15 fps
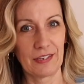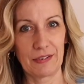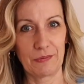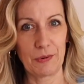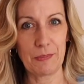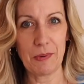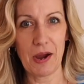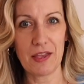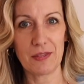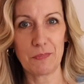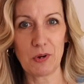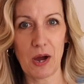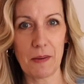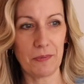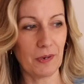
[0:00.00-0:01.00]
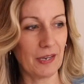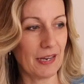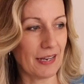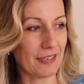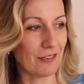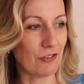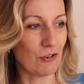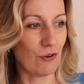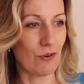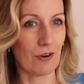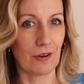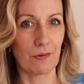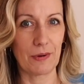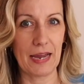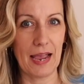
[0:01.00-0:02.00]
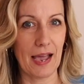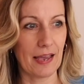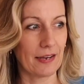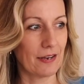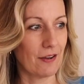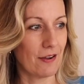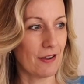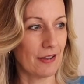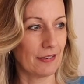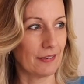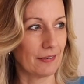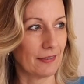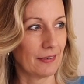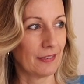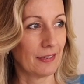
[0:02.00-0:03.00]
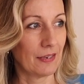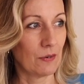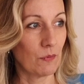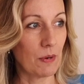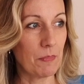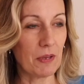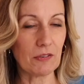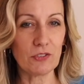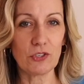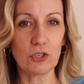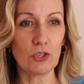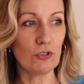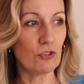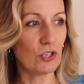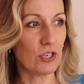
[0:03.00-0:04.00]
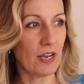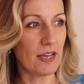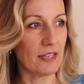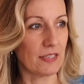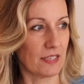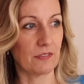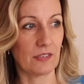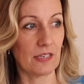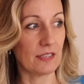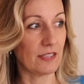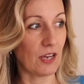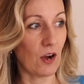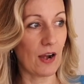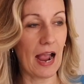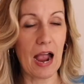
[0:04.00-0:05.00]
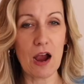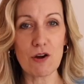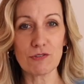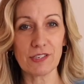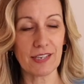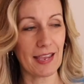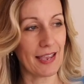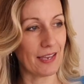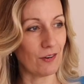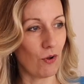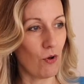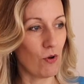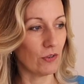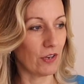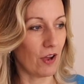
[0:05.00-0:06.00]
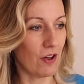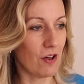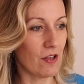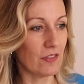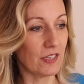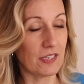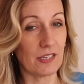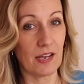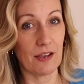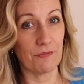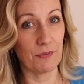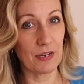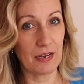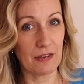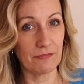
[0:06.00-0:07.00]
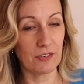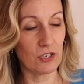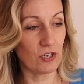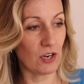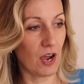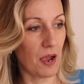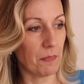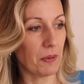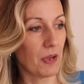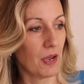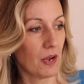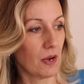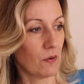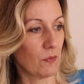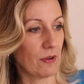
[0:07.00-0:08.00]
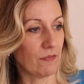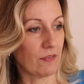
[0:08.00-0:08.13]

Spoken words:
We buy the property next door. We add it on. We build 2 sheds since our house can't hold all the stuff. We love to shop. We've